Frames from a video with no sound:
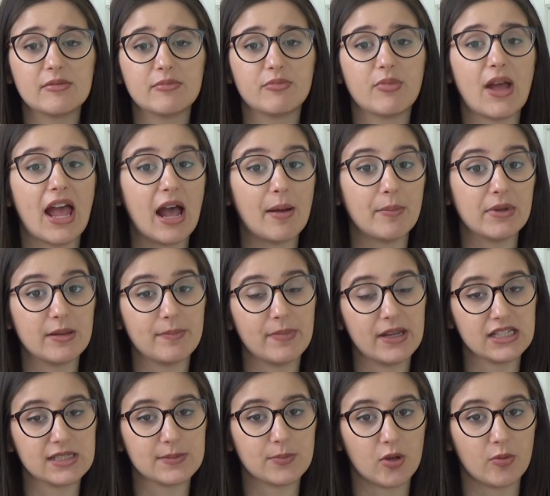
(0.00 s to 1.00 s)
how many
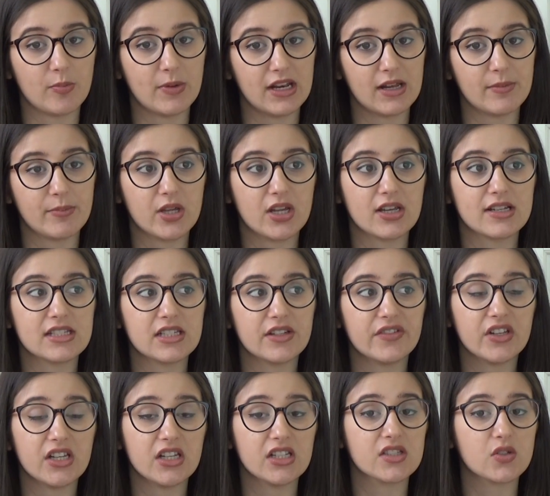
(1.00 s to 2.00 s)
beats per minute, because
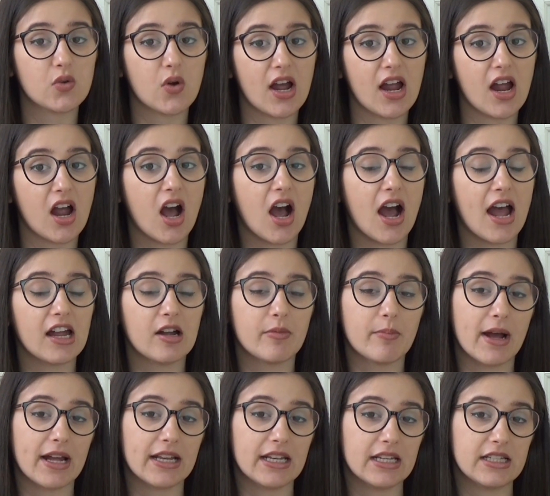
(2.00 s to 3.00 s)
if it is quite high I
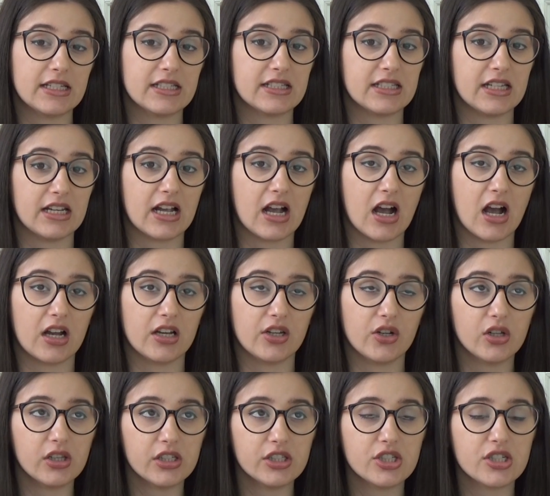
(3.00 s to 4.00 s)
might need to see a
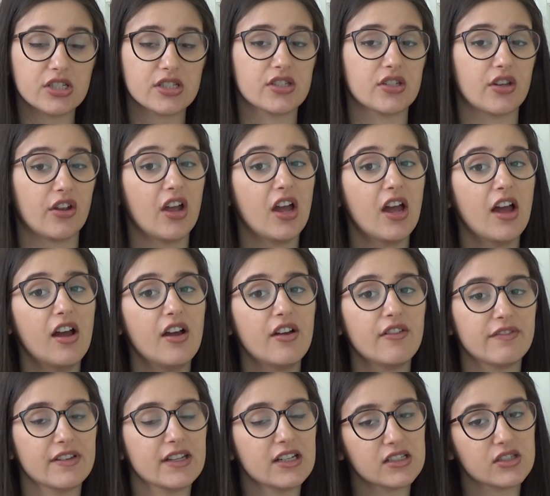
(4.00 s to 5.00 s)
cardiologist. So
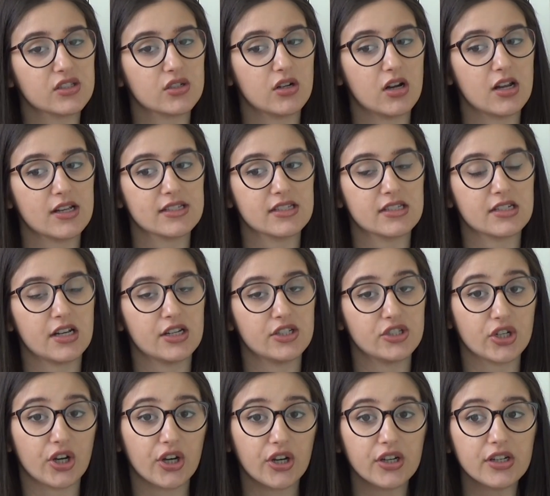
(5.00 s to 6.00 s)
fingers crossed I
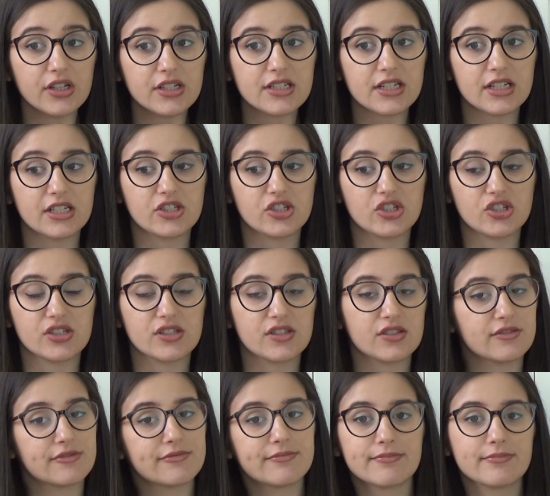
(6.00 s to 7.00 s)
don't. It's
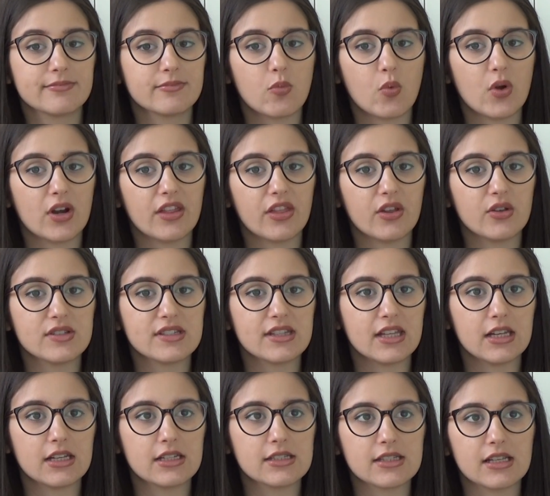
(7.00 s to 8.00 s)
just one of those
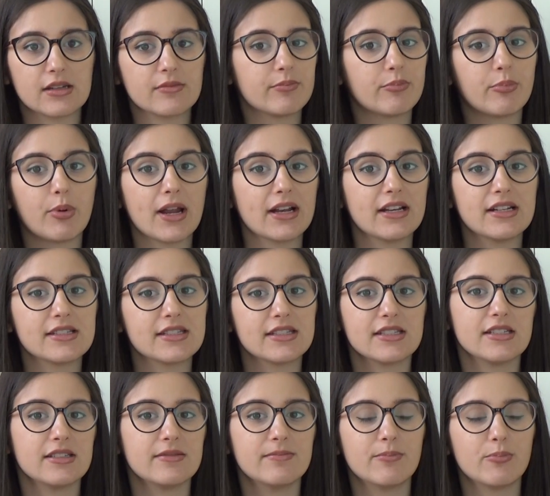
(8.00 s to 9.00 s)
things that
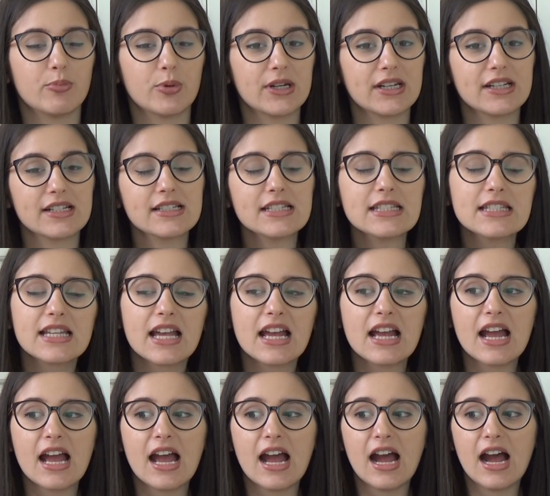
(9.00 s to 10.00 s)
pregnancy brings.
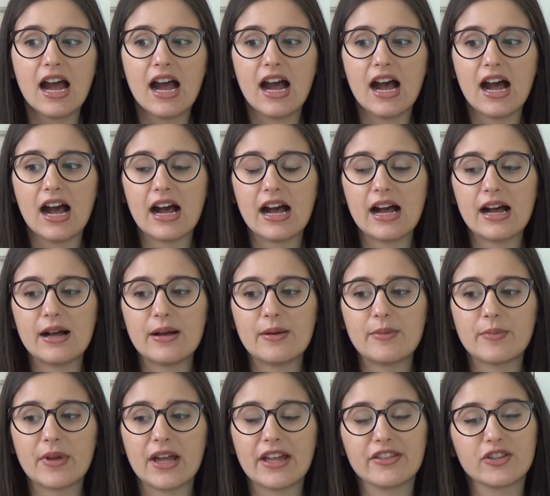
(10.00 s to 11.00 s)

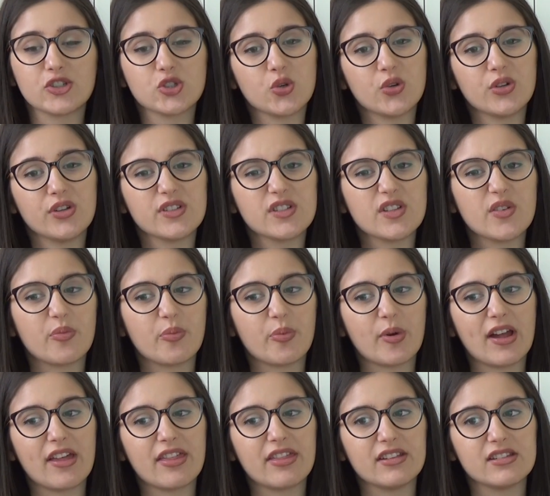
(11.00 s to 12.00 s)
And the shortness of
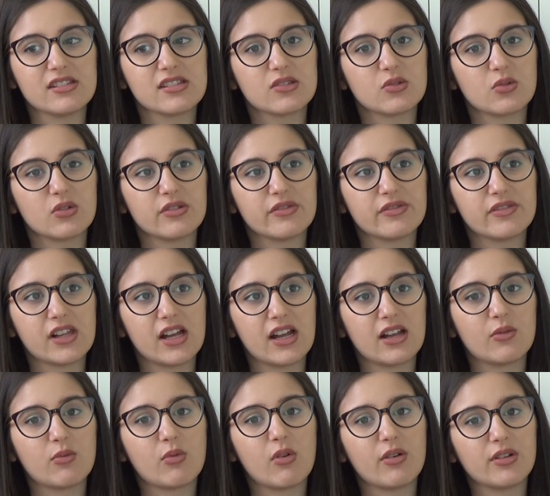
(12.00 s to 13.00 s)
breath is sort of
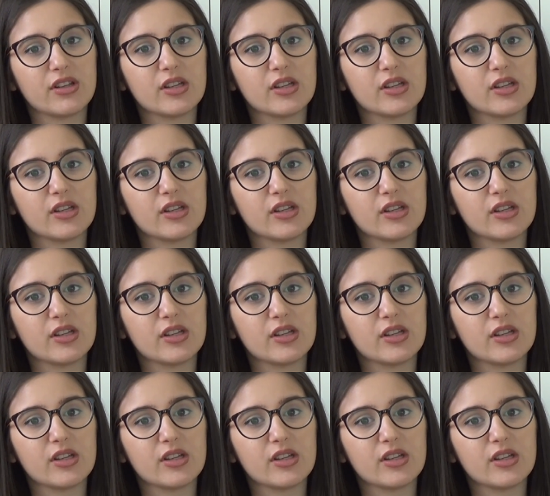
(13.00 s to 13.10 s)
like, well,